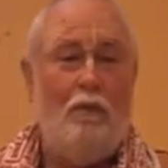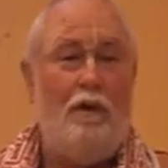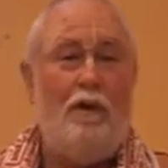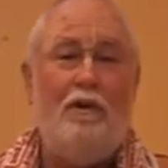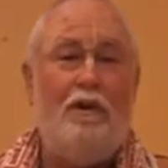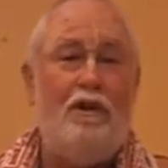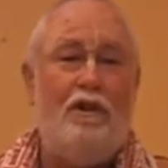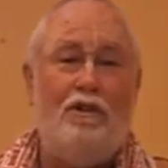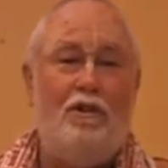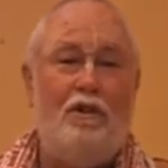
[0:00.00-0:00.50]

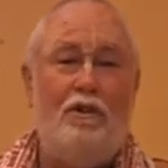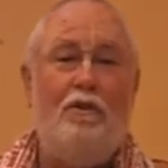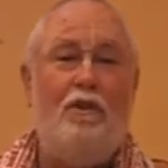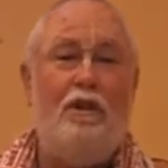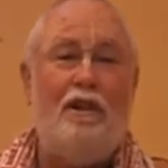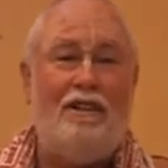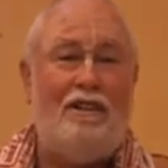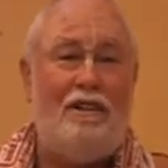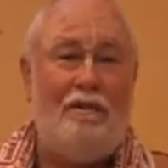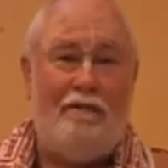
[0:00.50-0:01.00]
We wouldn't
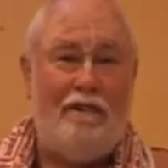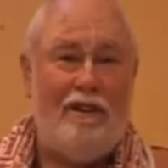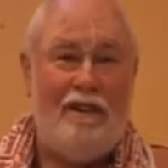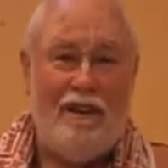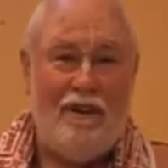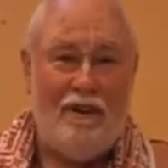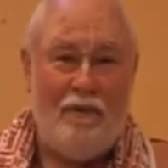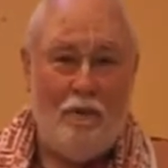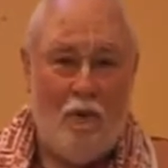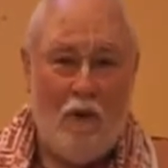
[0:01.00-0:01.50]
do this if
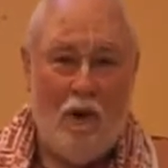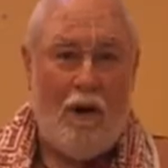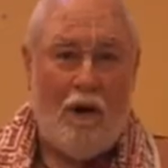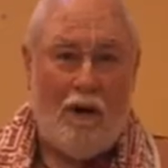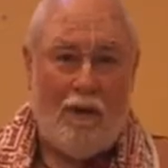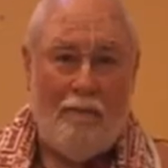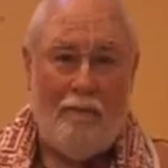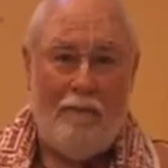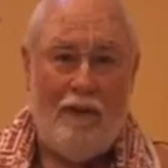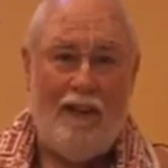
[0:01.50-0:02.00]
it didn't
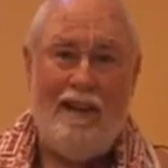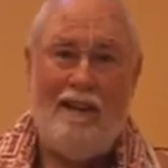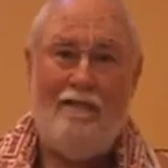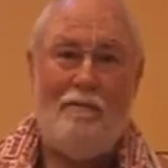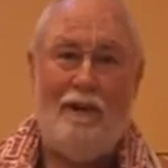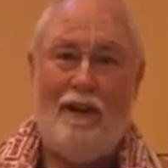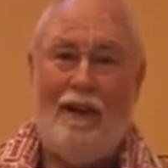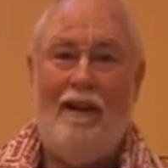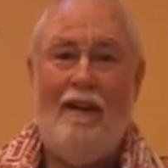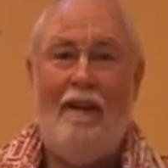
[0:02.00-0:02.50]
work,
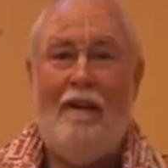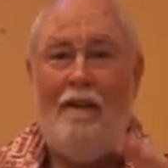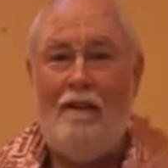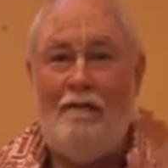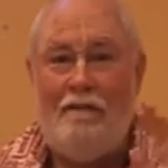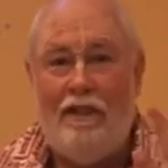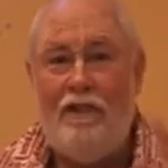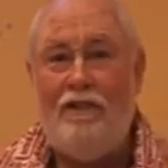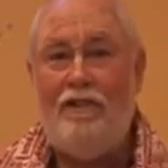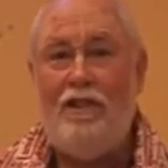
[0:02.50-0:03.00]
believe me.
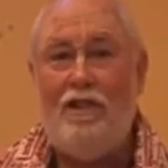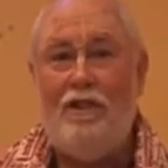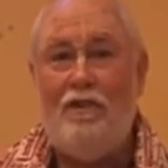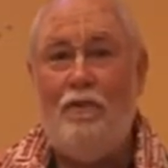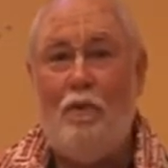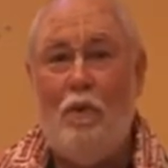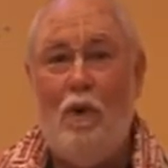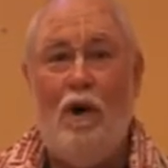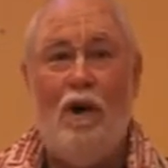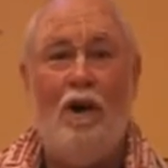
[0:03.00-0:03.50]
If this
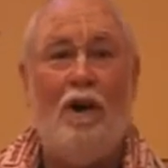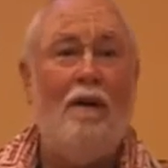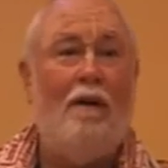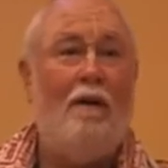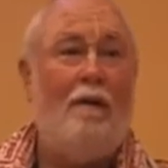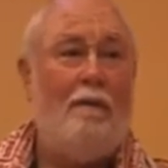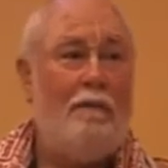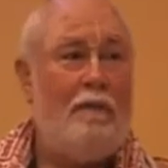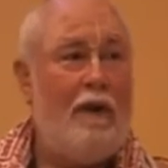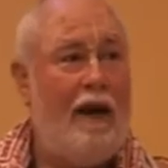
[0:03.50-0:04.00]
didn't
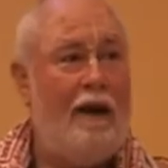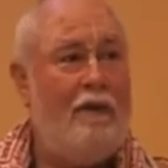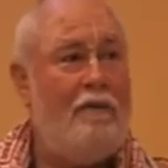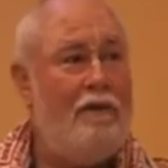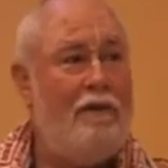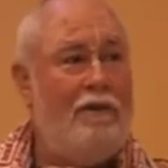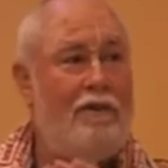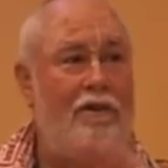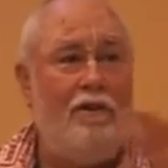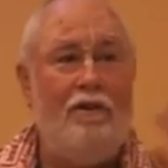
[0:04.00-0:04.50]
work, I
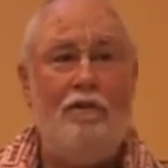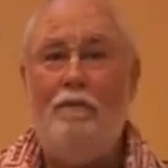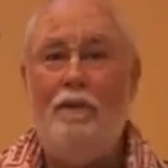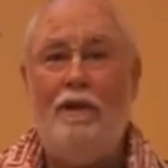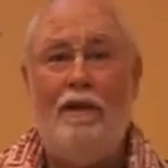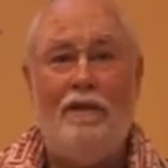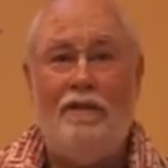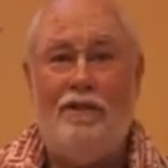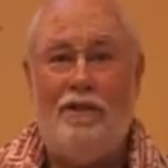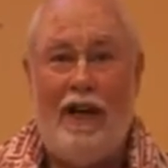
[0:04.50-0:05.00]
would still
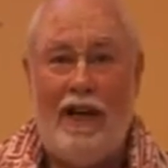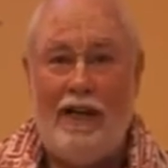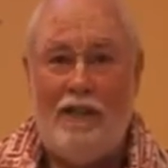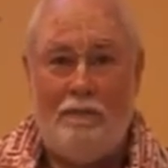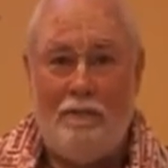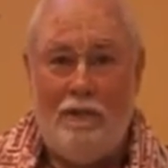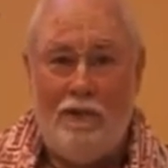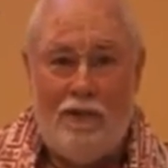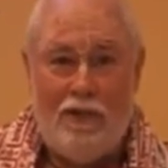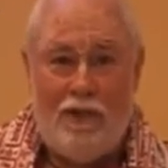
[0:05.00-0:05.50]
be a
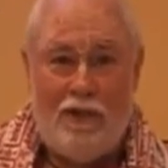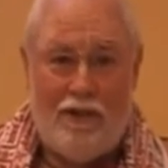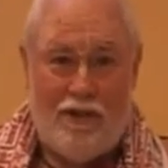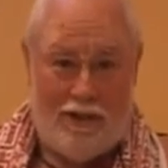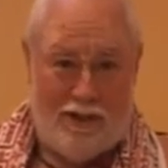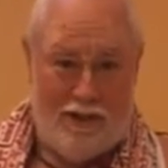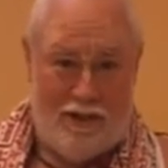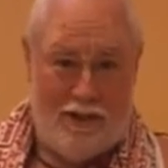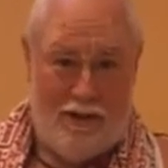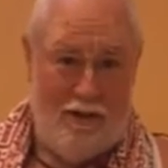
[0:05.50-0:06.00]
jazz
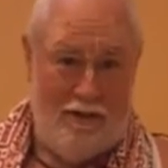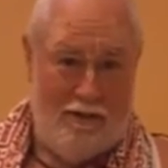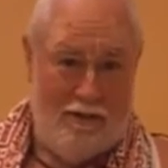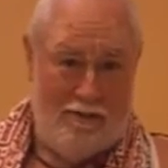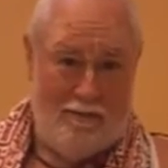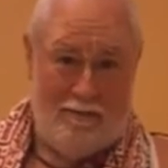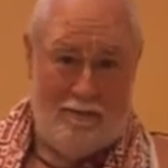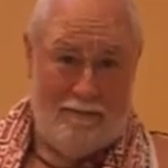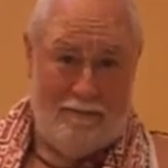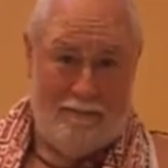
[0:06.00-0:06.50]
musician, you
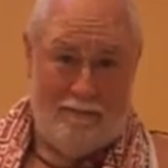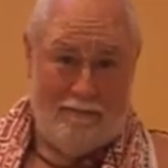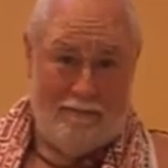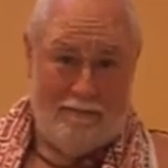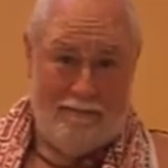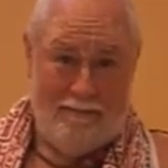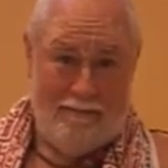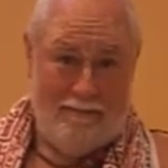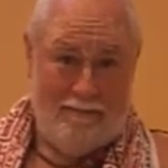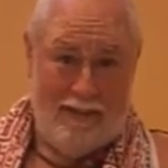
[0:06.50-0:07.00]
know?
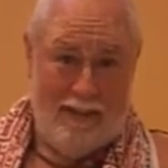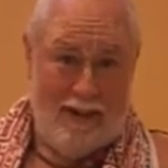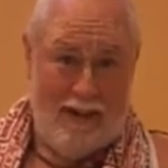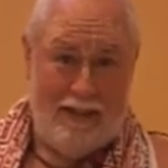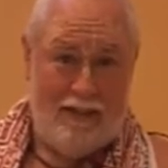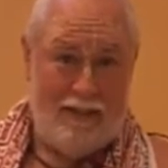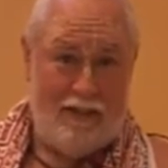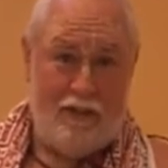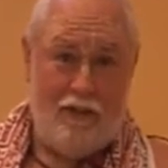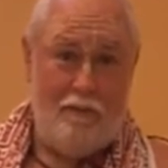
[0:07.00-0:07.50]

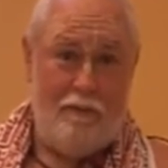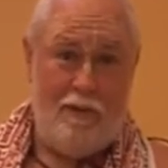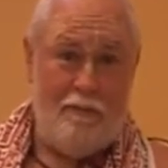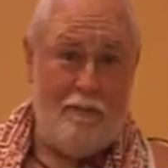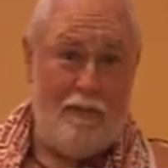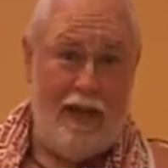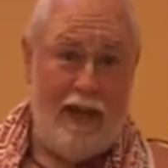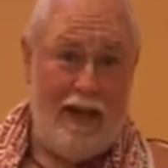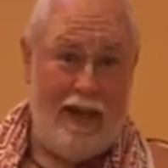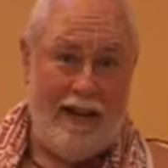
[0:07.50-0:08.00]
I'd still
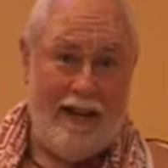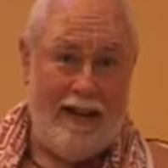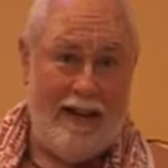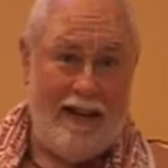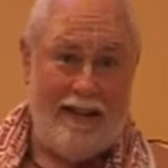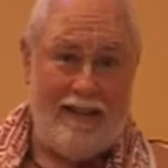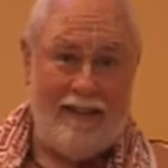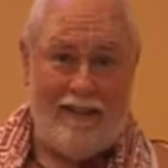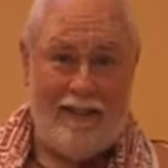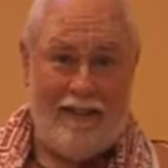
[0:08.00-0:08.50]
be playing
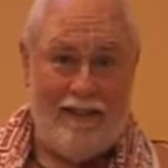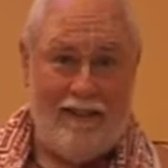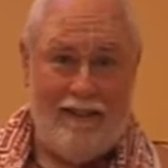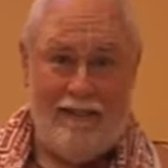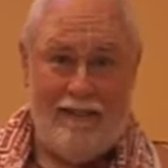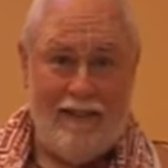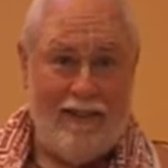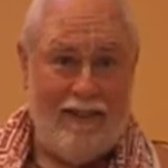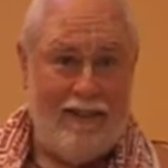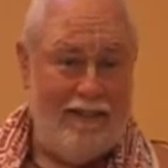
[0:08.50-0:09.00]
gigs
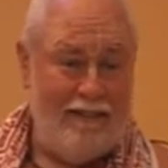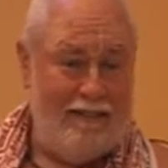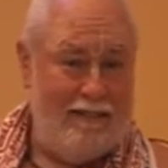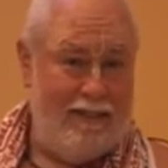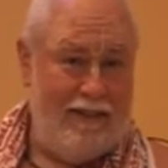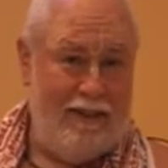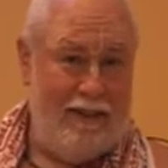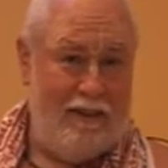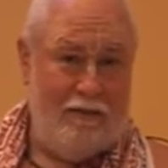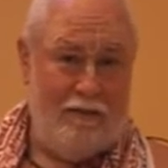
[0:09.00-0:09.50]
and,
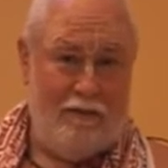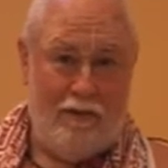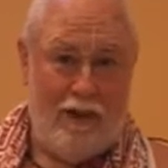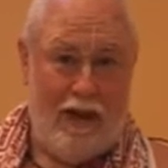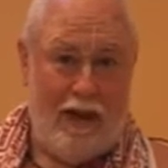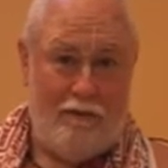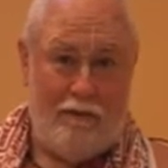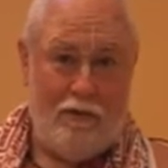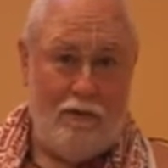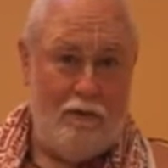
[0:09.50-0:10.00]
you know,
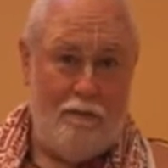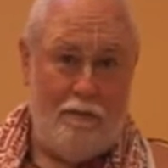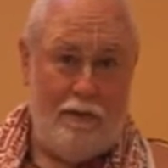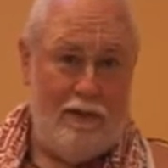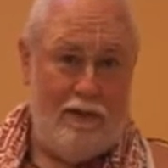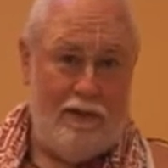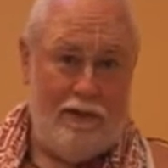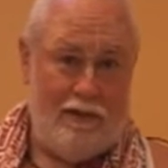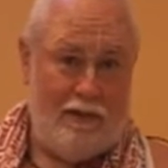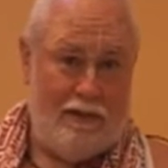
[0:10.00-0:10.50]
have
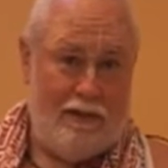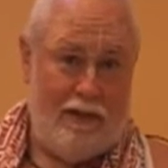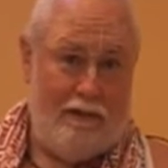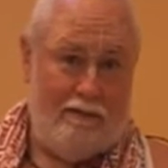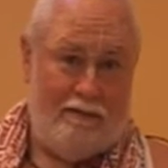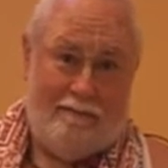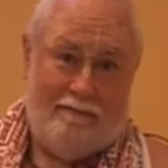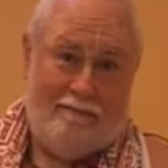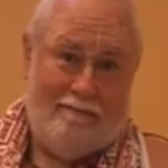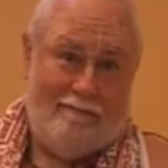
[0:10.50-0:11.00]
groupies and
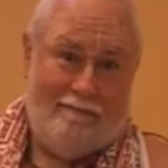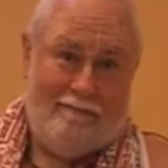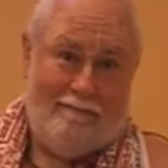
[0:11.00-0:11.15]
stuff.